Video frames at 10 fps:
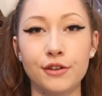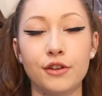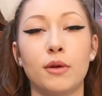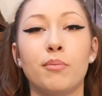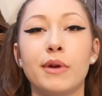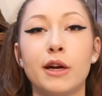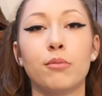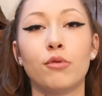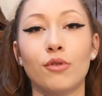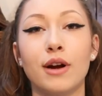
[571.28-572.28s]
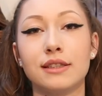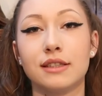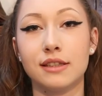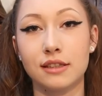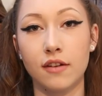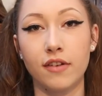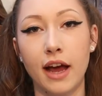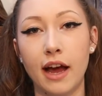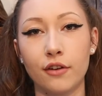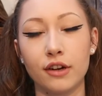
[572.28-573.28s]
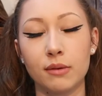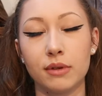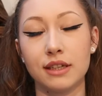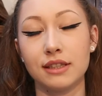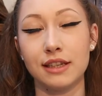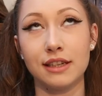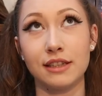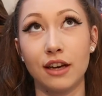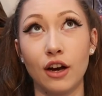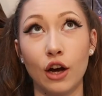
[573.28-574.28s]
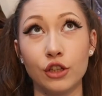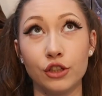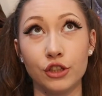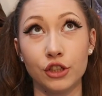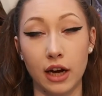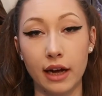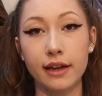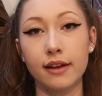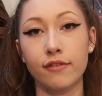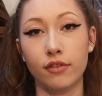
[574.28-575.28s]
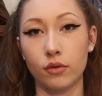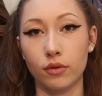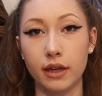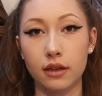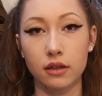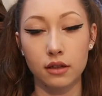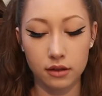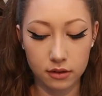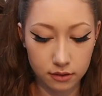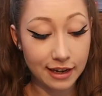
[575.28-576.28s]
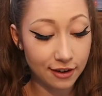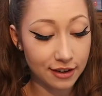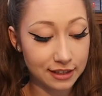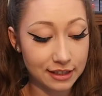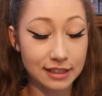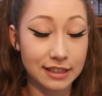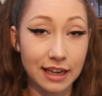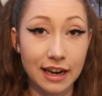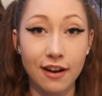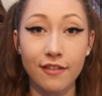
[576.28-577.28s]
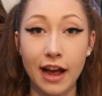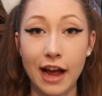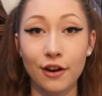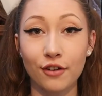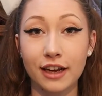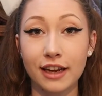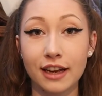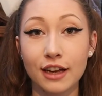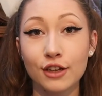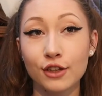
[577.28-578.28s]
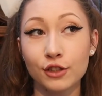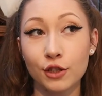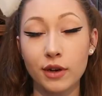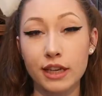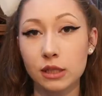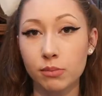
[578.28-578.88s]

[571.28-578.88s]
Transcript: under the mere presence of Hagrid because he's a giant for real. Here is the scene of Hagrid doing a